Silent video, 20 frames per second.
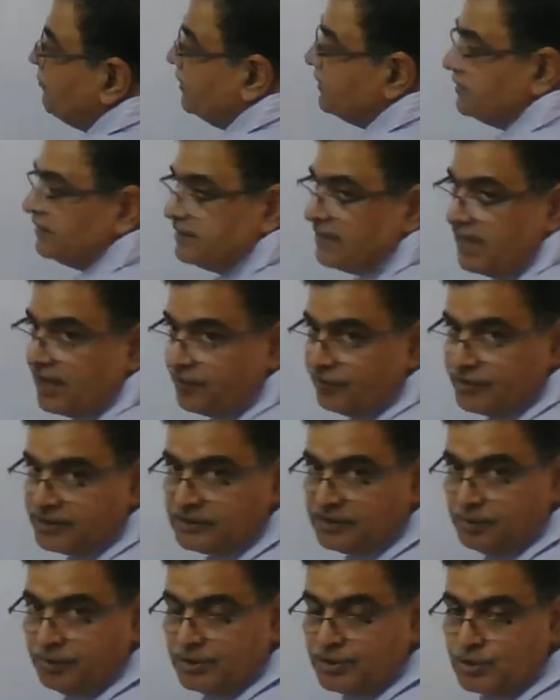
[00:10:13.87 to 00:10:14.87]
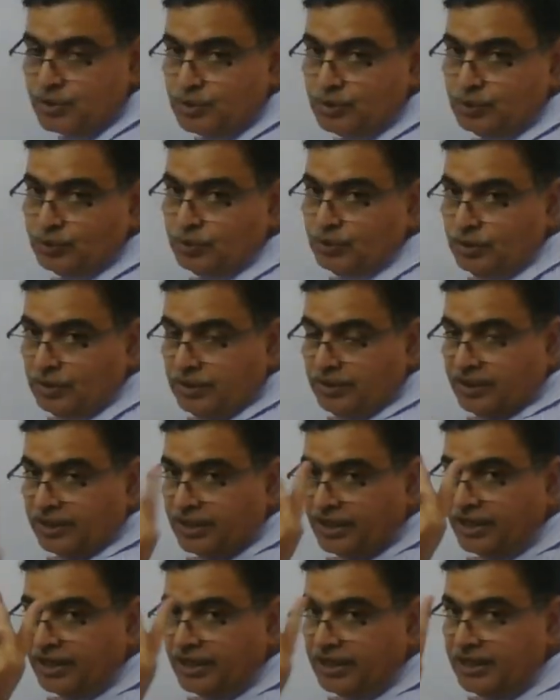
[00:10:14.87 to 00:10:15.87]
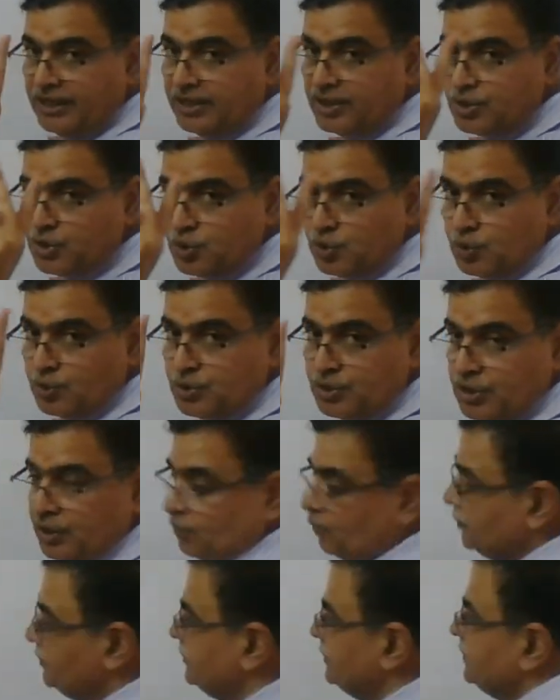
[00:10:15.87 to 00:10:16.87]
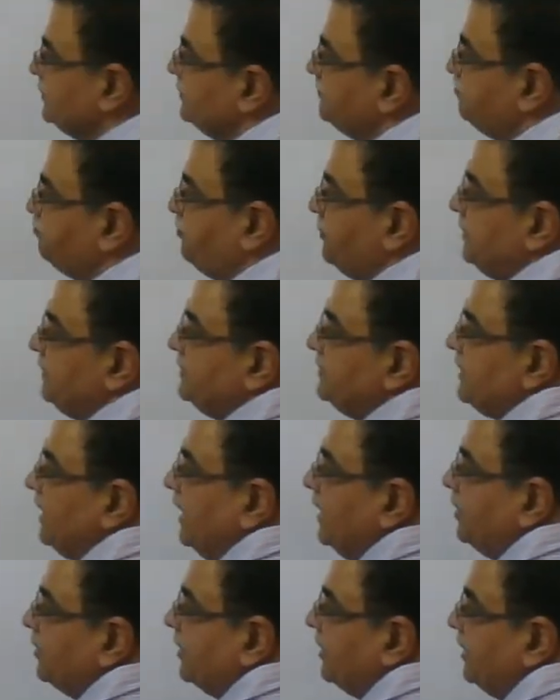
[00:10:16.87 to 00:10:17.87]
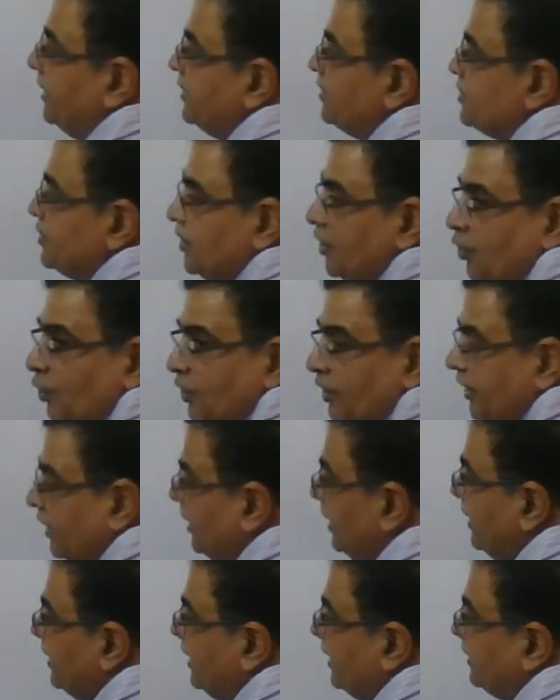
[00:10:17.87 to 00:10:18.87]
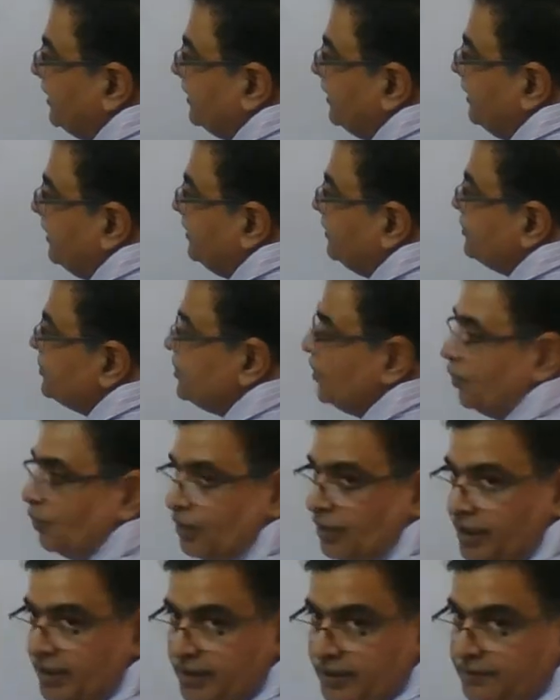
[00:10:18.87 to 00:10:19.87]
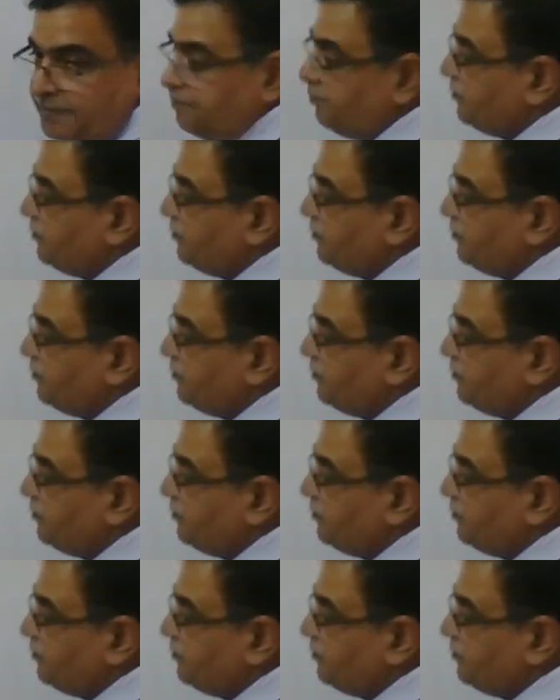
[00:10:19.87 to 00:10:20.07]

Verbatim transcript: ones are visible to you create two zeros means I'll create zero here and I create zero here